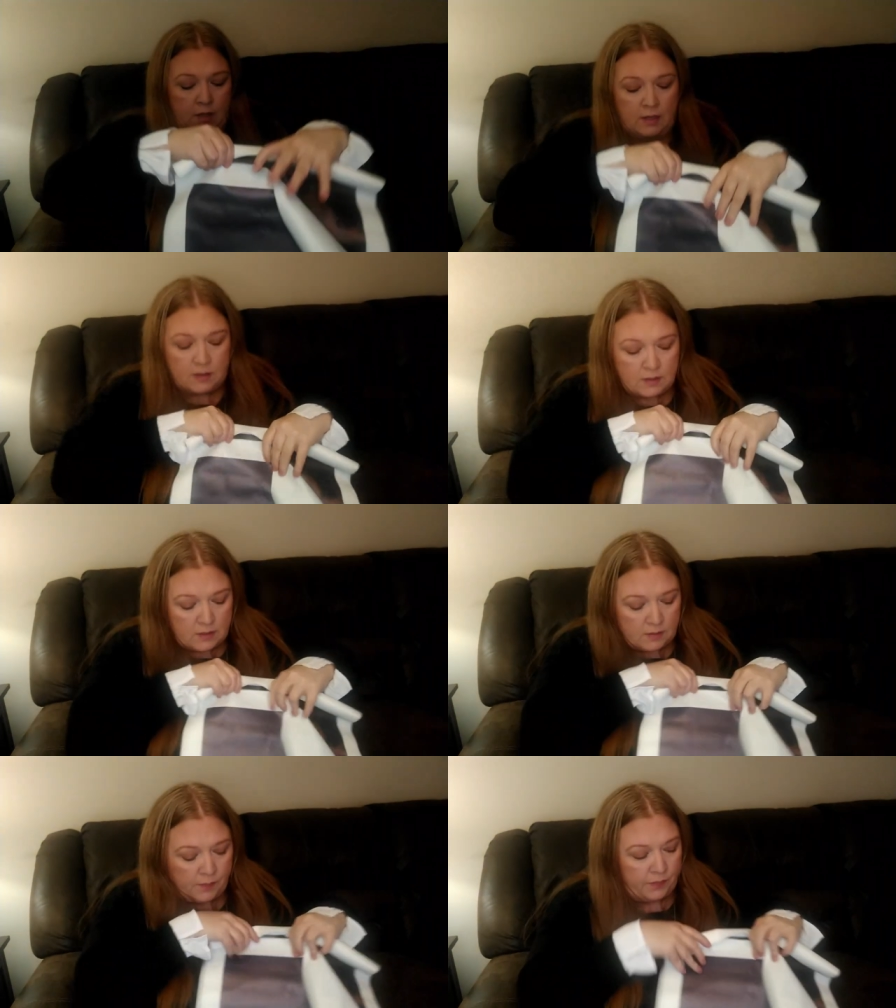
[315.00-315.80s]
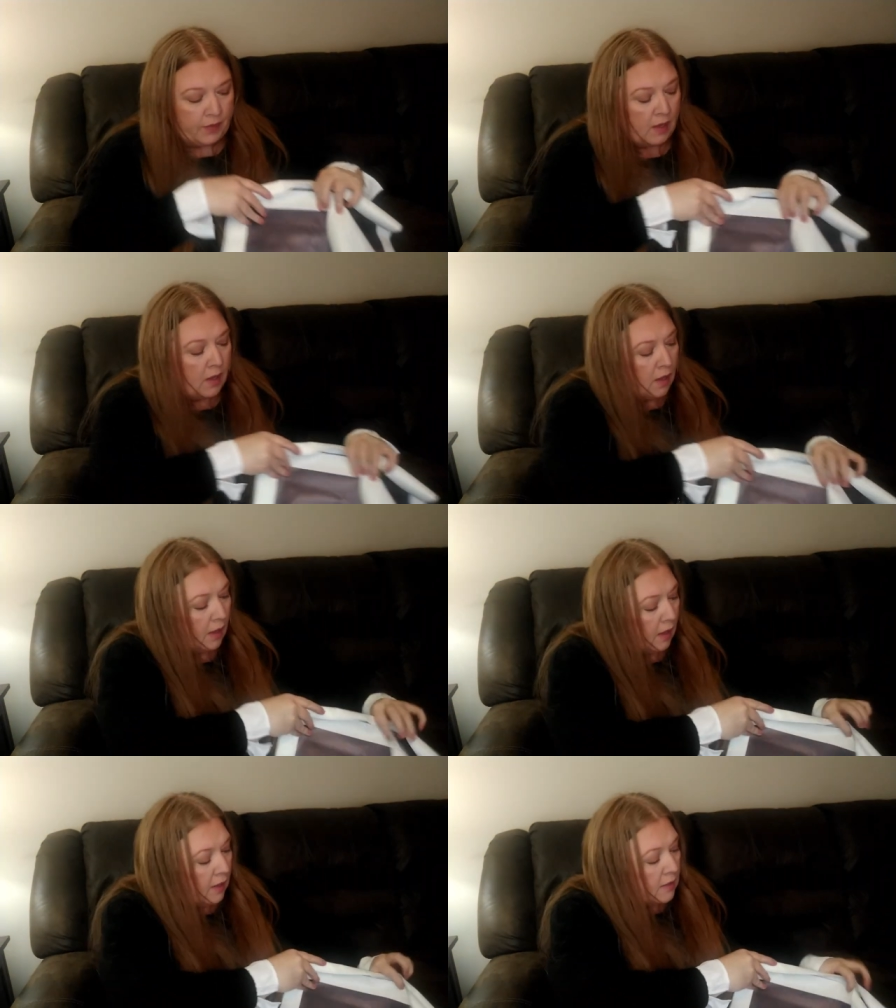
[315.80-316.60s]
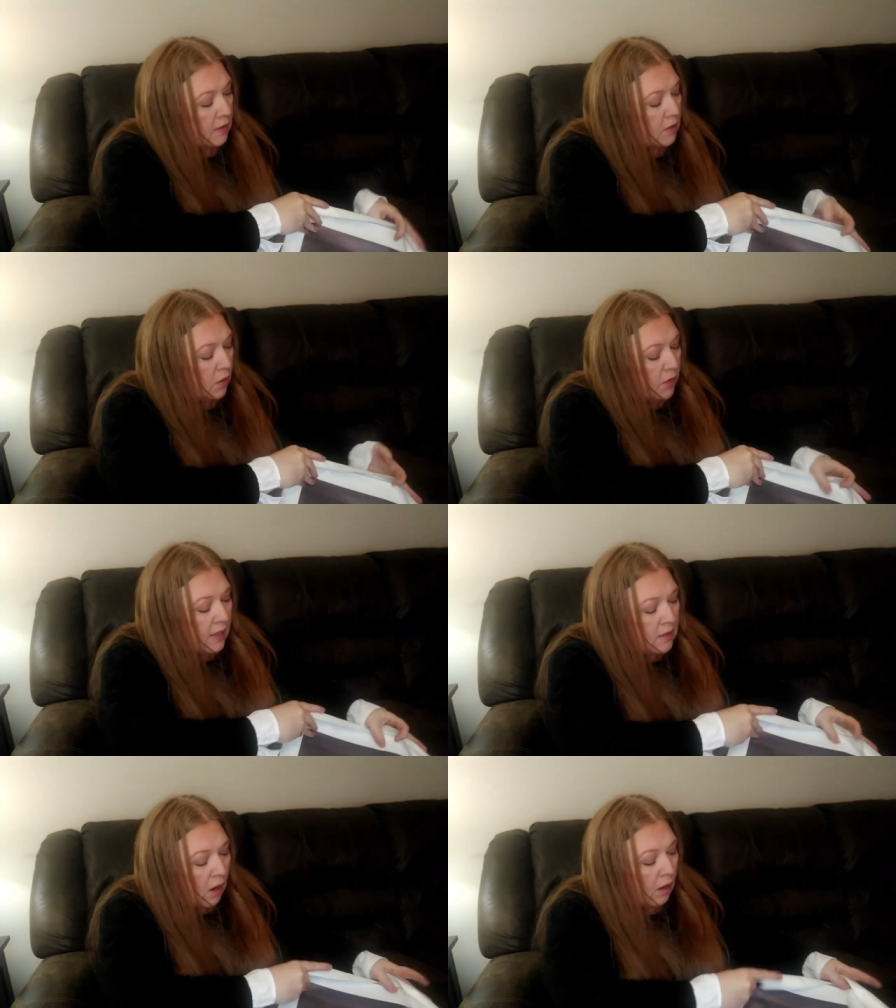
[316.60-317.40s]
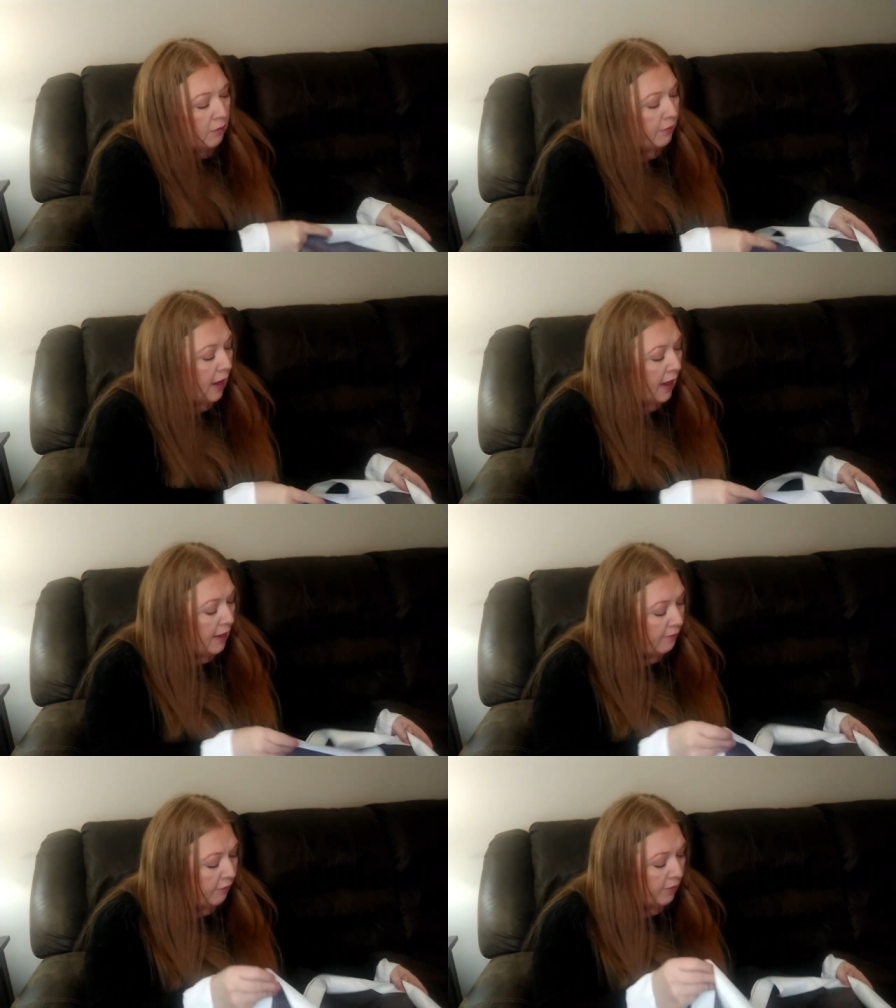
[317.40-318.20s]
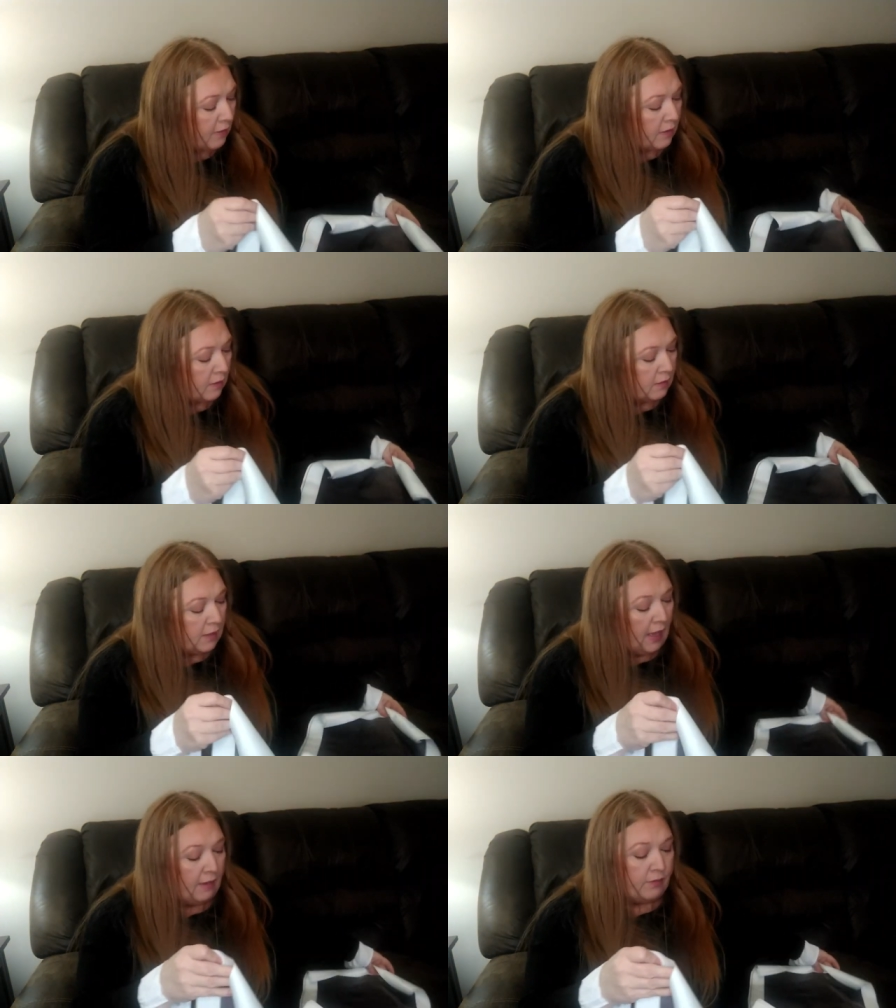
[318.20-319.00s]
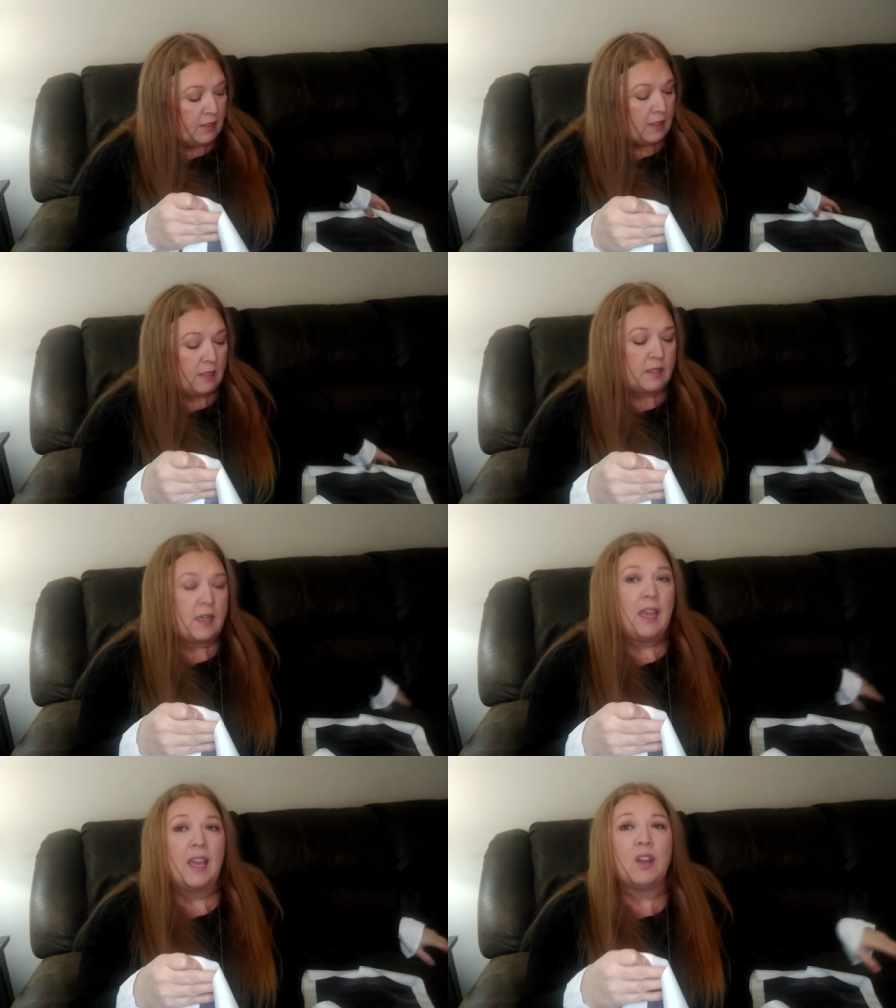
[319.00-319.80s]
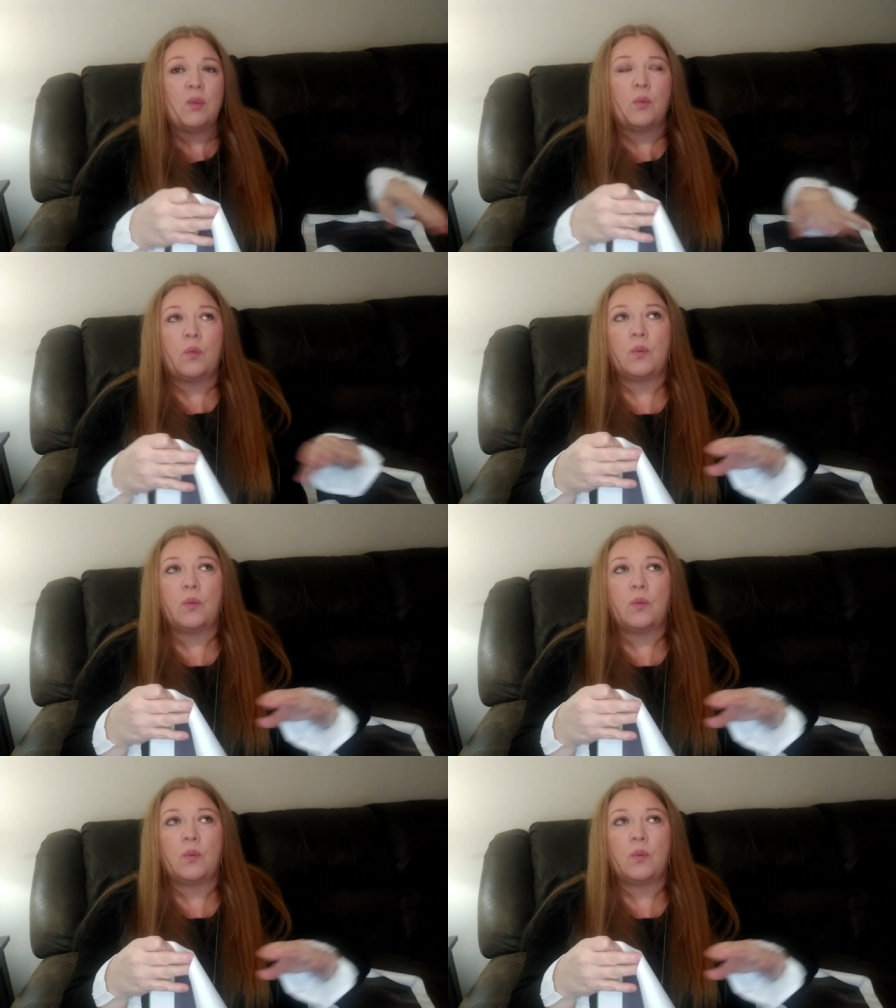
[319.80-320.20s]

these. And so these are five canvases and